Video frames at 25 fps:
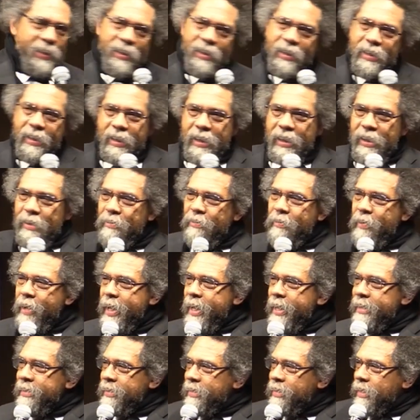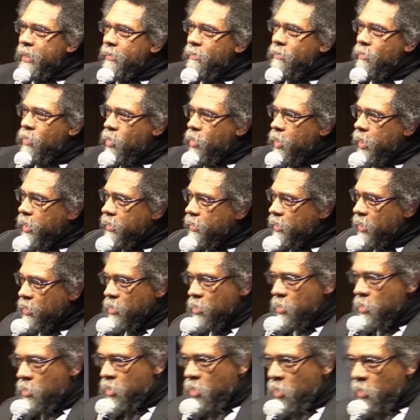and raises her voice. And
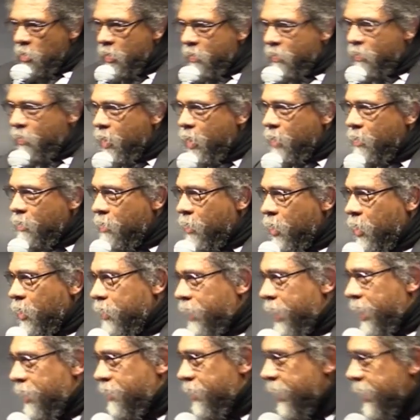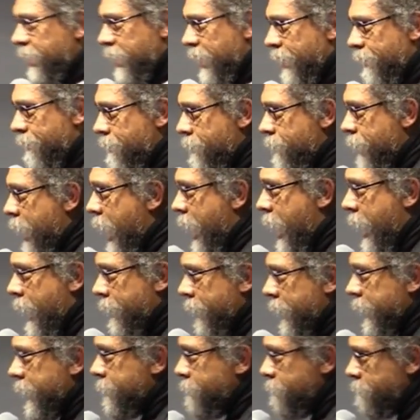who's on the front row? Not just her
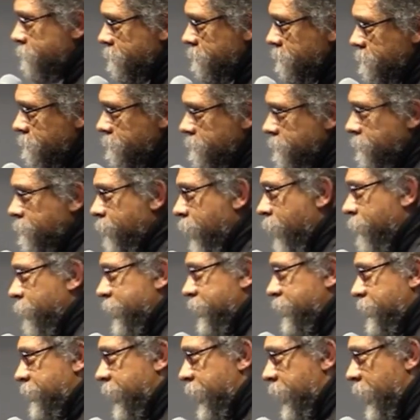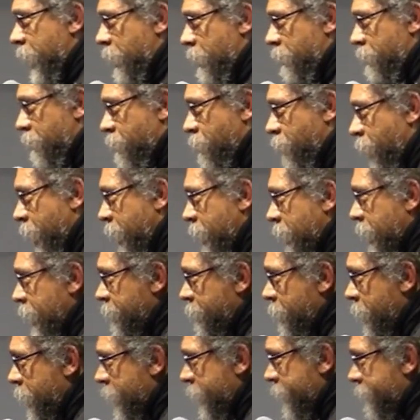father, Reverend C.L. Franklin,
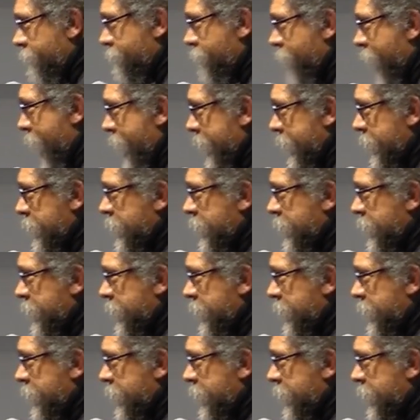one of the finest of